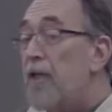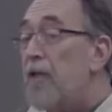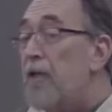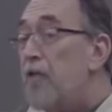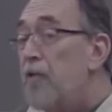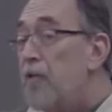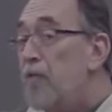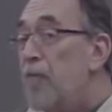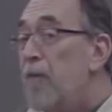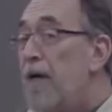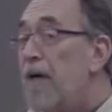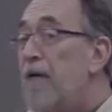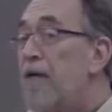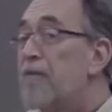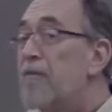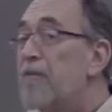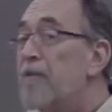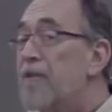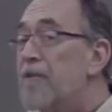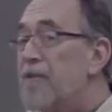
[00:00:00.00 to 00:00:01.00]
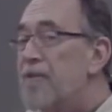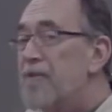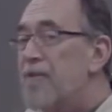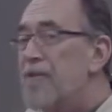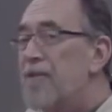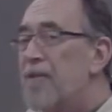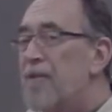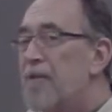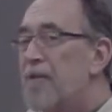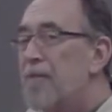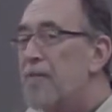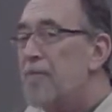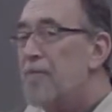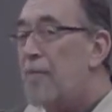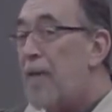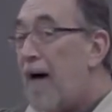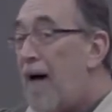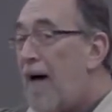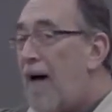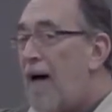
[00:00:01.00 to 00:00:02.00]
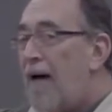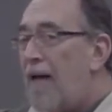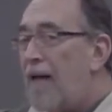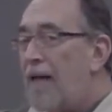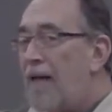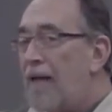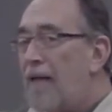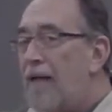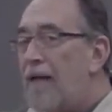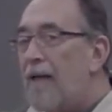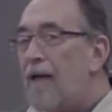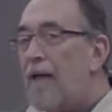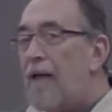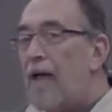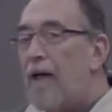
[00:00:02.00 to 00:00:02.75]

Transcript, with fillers: you may have considered buying